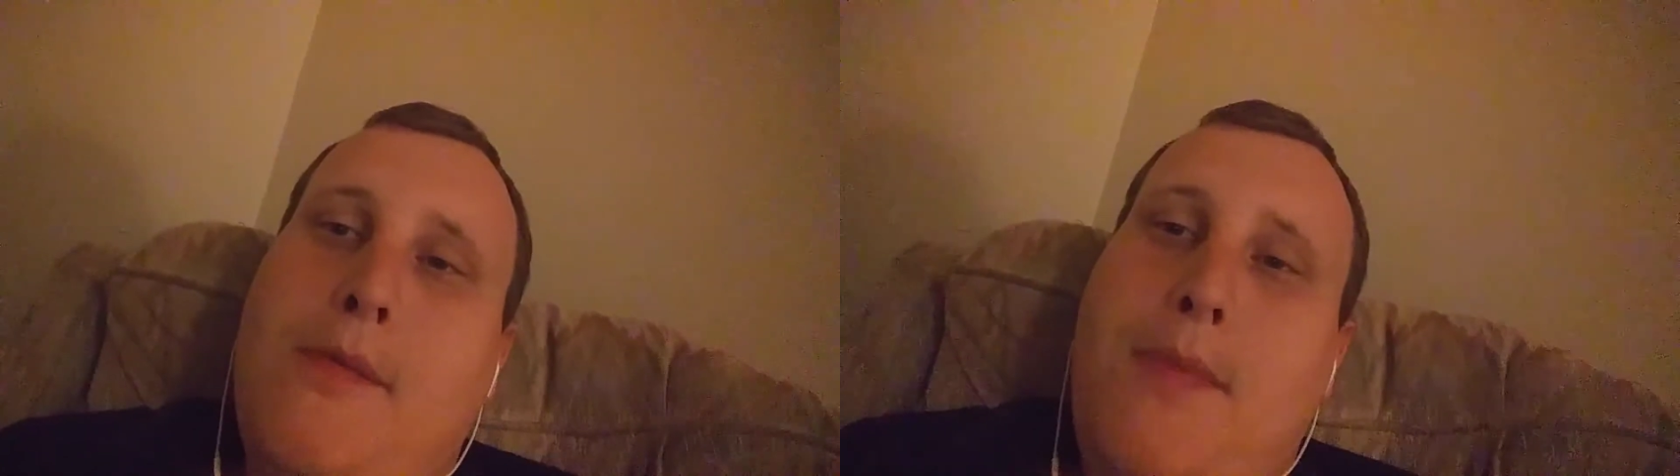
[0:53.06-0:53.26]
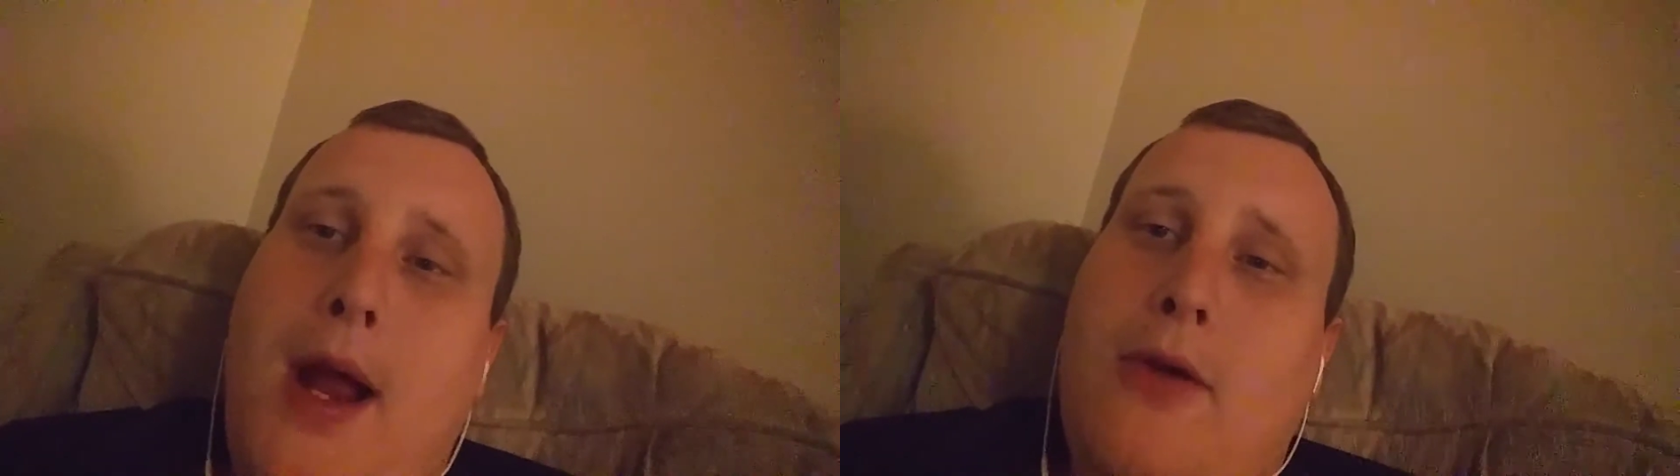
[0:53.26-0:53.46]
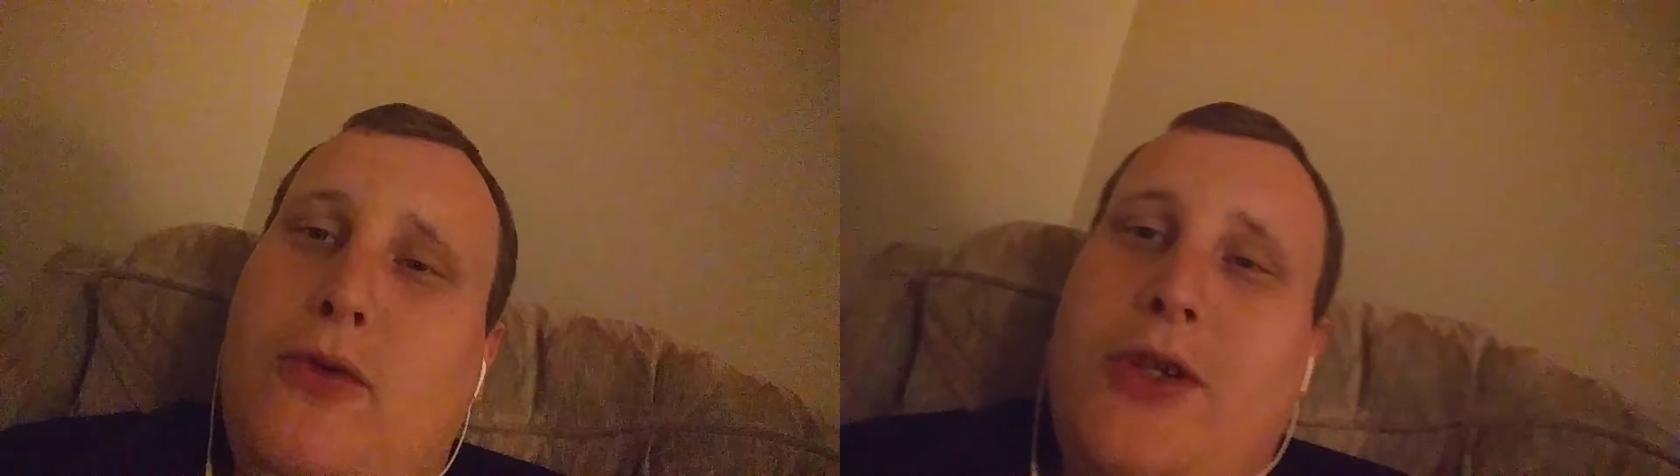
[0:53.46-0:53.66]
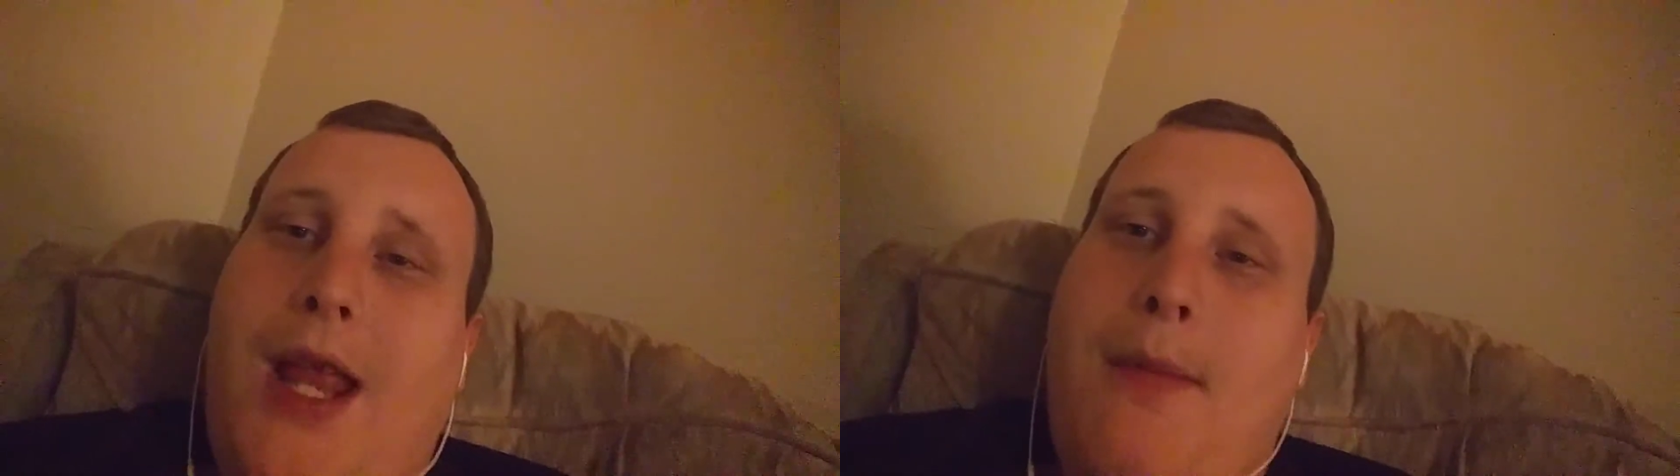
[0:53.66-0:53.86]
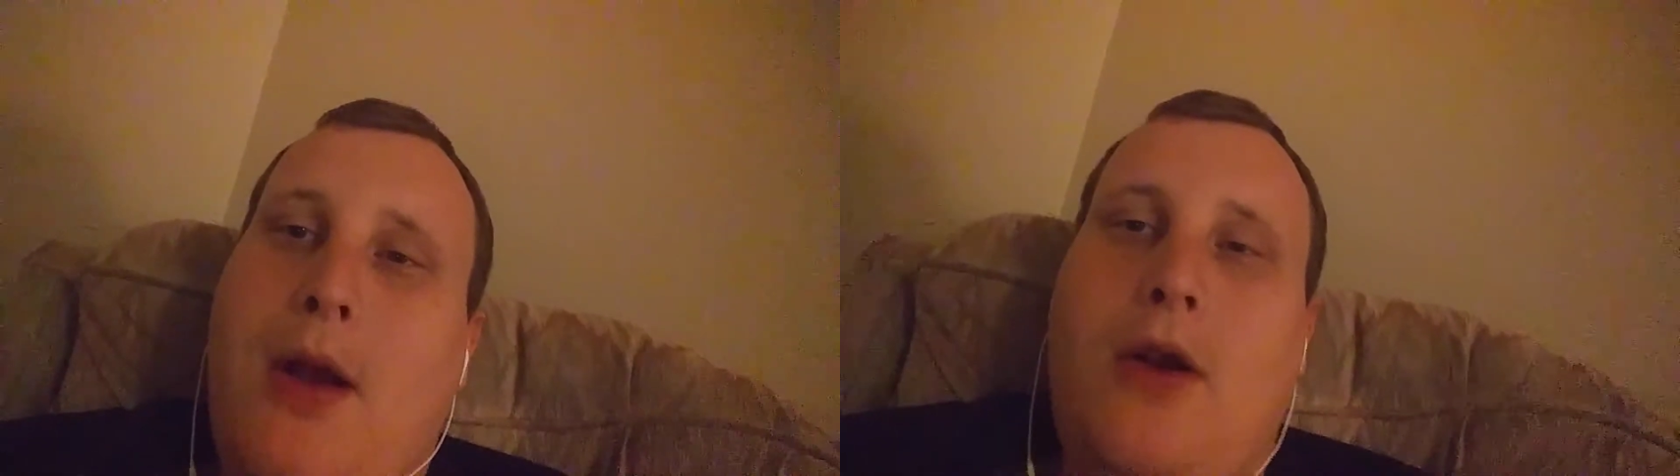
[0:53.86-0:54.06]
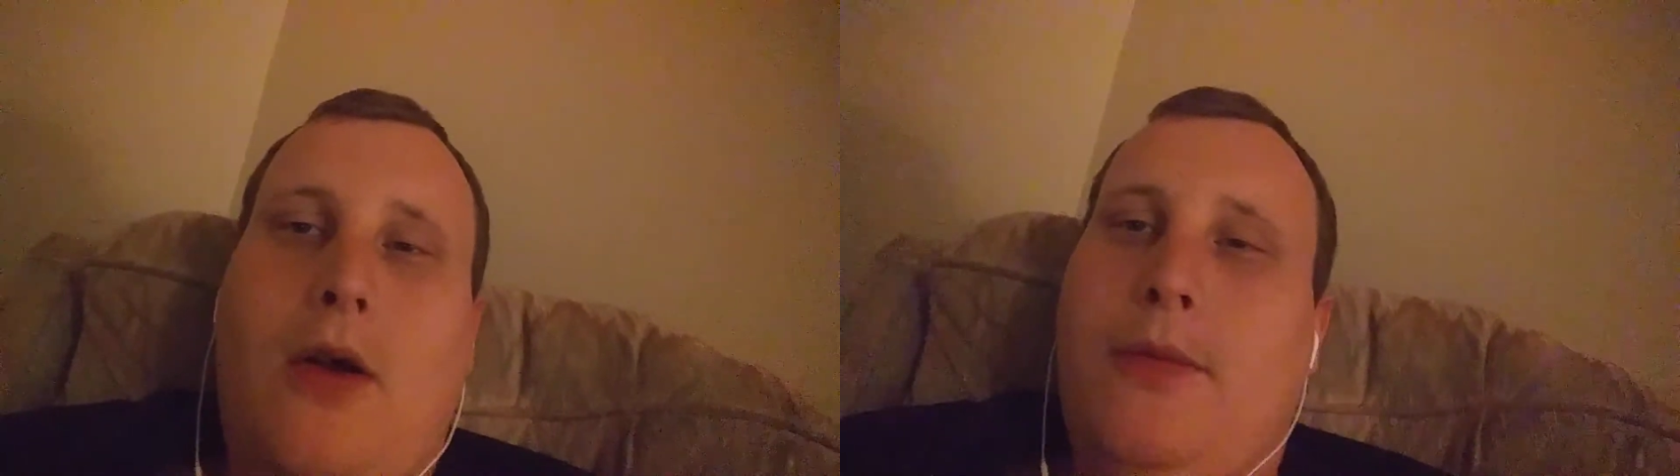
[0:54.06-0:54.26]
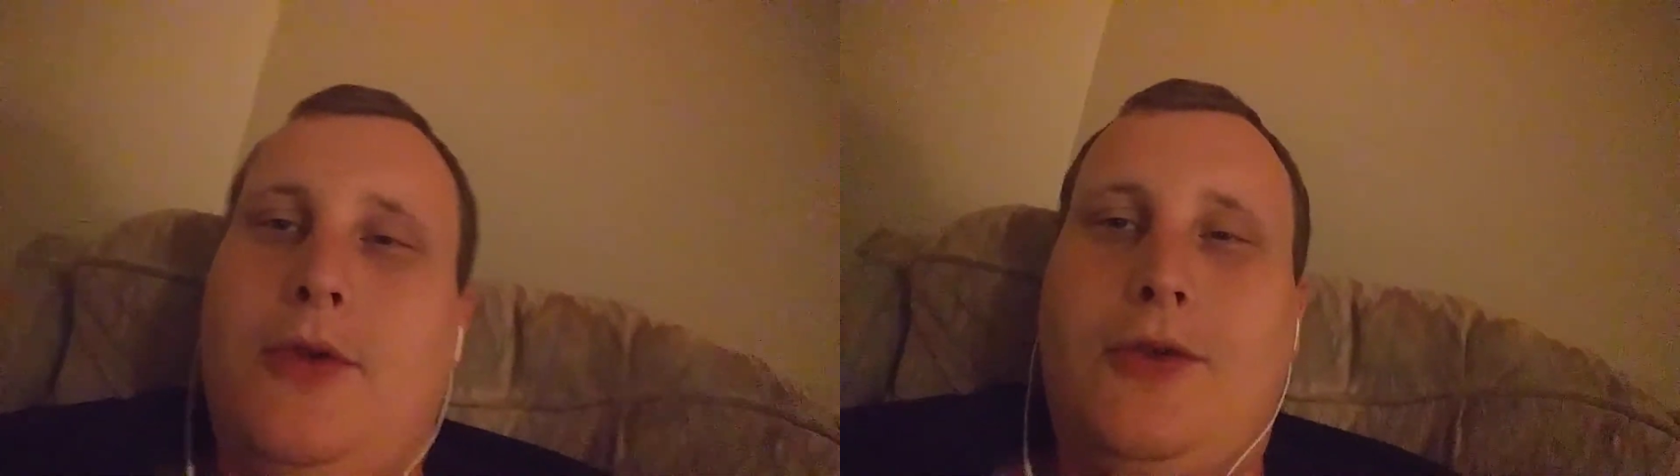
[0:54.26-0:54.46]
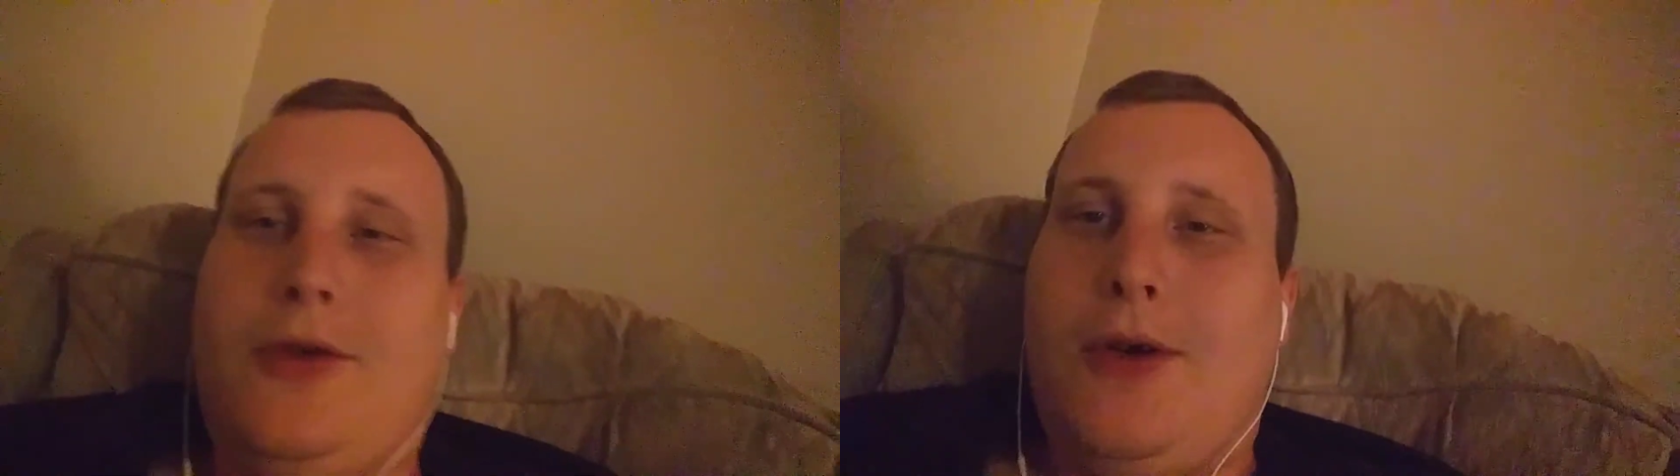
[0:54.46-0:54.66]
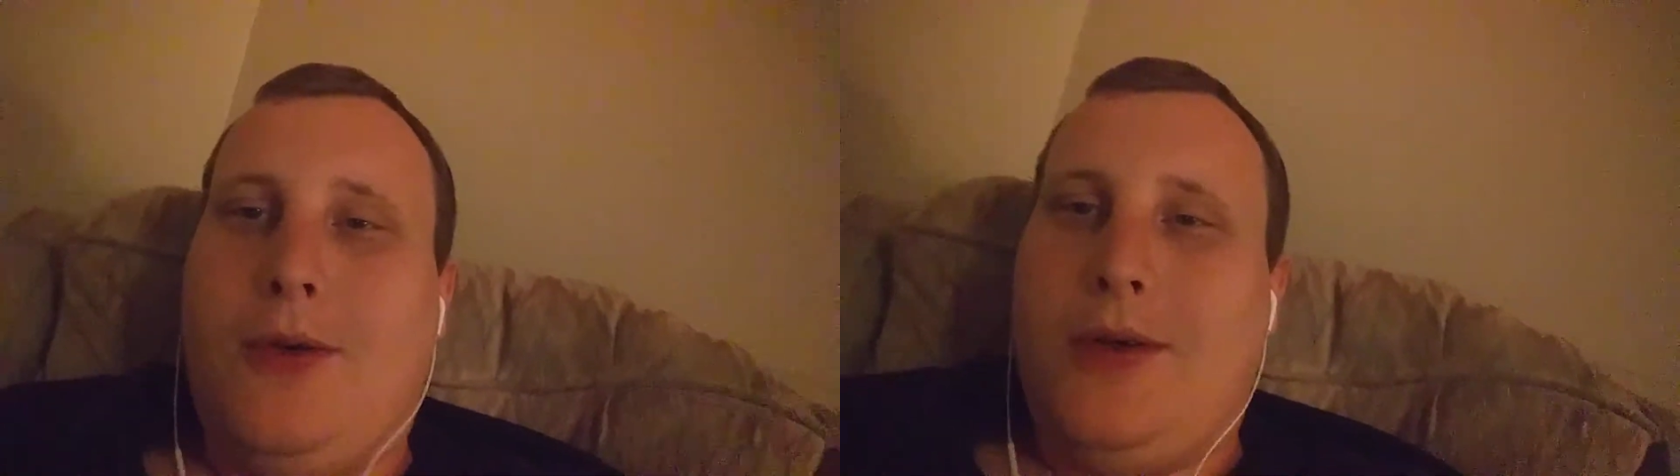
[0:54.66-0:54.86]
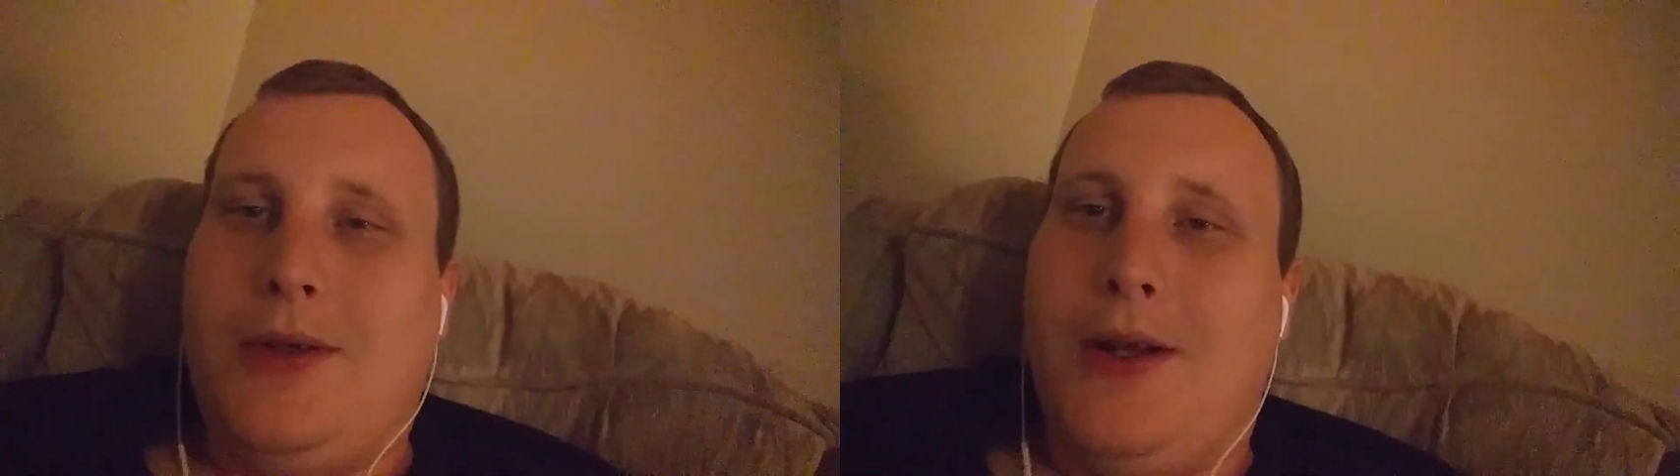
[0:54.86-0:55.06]
Why don't you come in? No, I'm just
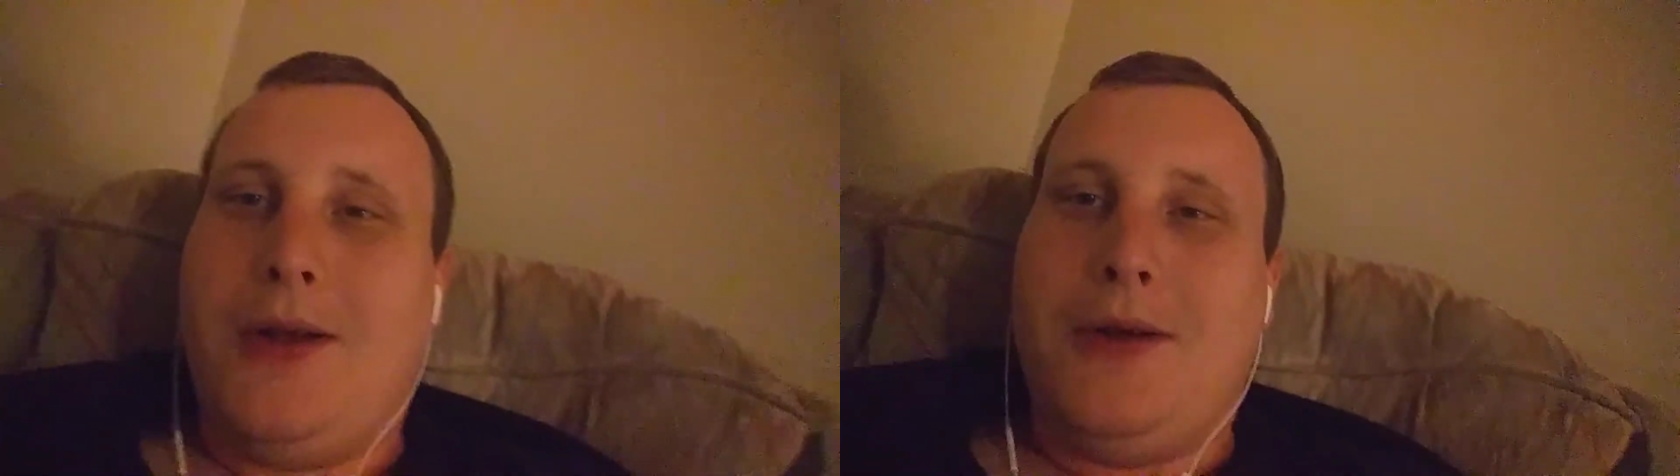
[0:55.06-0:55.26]
joking.